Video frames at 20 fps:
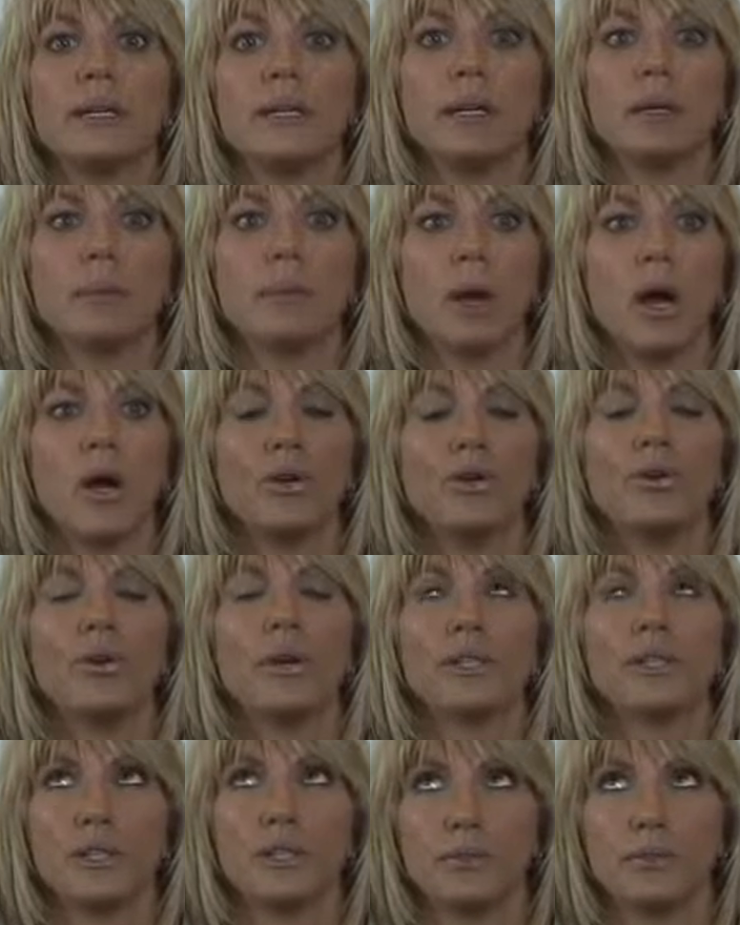him
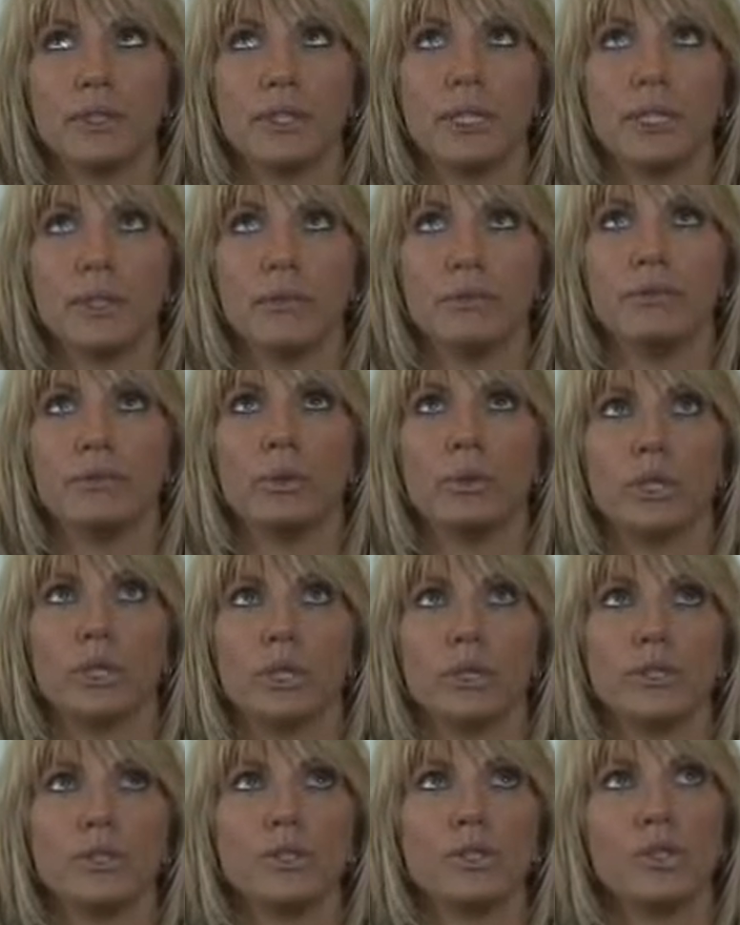aggressively
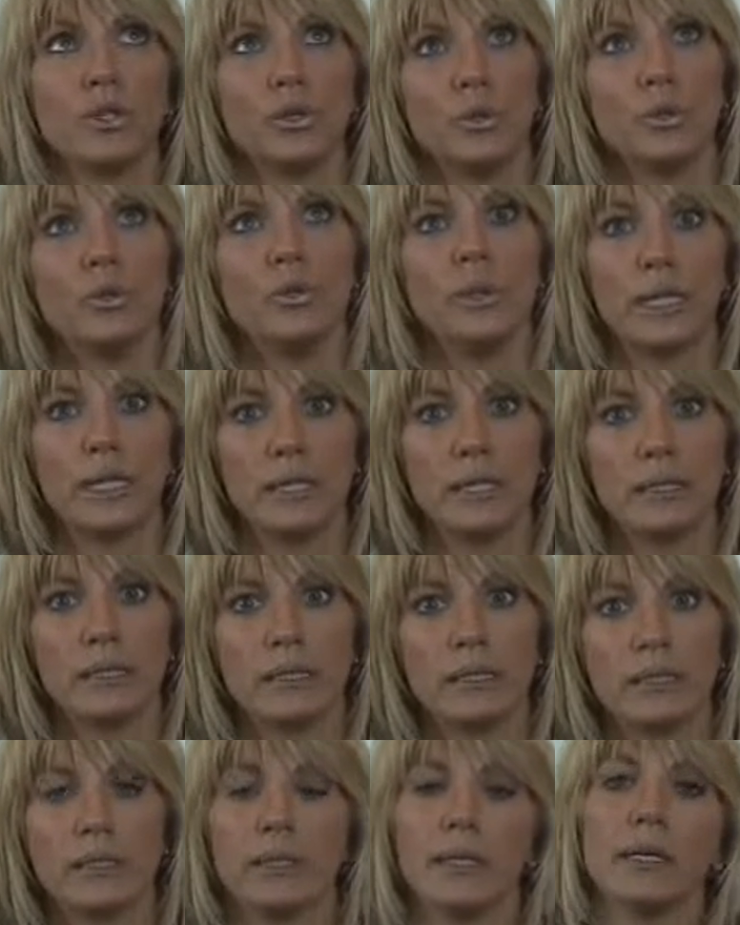for 2
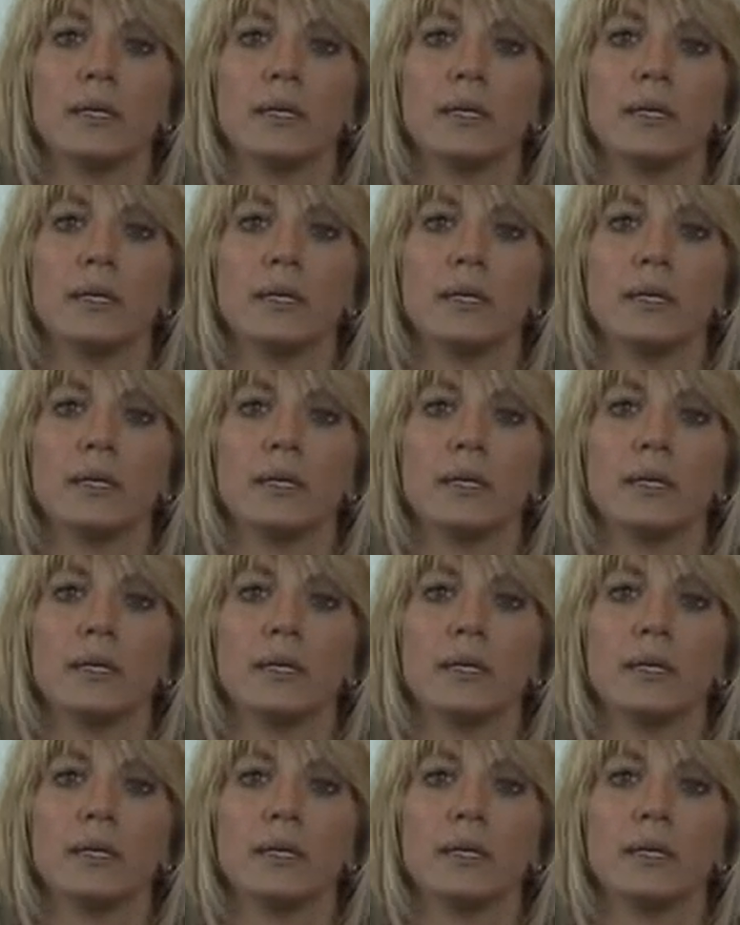weeks,